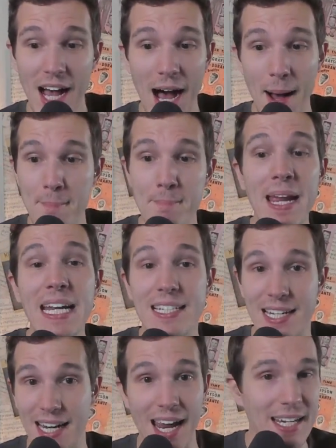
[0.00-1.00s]

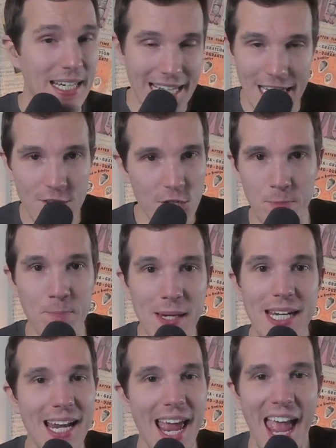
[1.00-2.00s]
Amazing. And he just
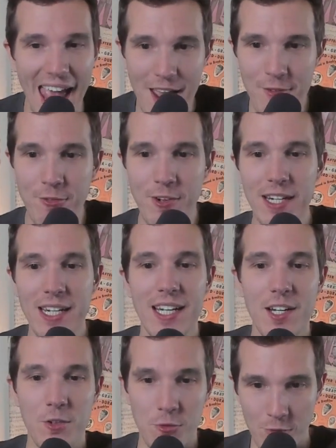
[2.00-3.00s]
beat every
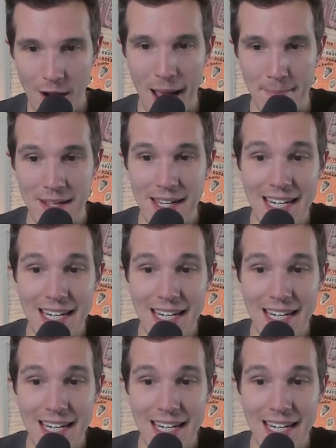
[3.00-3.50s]
rep.